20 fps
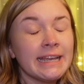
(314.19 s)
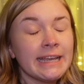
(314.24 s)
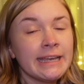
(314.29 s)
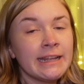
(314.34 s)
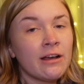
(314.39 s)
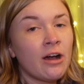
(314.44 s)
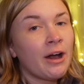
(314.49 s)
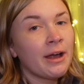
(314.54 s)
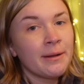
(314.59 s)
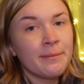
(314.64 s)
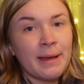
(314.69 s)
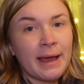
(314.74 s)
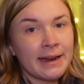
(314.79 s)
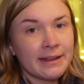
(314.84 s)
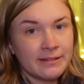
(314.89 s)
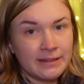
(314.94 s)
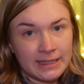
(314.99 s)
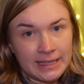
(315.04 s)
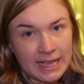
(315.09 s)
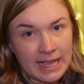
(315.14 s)
it
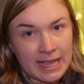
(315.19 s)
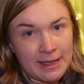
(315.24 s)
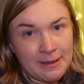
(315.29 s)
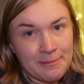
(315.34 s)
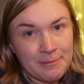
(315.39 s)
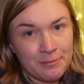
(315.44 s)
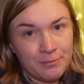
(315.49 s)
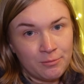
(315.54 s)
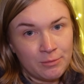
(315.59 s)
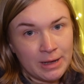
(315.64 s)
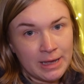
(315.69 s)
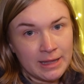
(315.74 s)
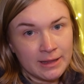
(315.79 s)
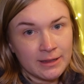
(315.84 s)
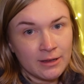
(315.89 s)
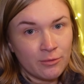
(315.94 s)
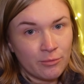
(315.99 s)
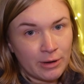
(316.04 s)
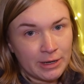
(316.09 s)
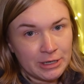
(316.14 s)
automatically came with
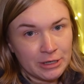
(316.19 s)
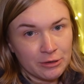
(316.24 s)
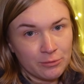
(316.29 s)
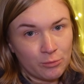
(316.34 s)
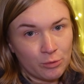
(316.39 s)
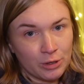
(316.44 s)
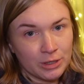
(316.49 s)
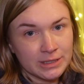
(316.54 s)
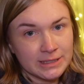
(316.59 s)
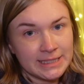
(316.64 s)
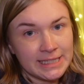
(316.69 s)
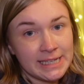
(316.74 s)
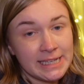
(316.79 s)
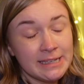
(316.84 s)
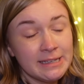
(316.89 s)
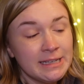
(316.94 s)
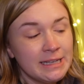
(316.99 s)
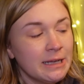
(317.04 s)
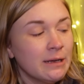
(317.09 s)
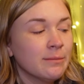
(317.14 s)
a 1-year warranty.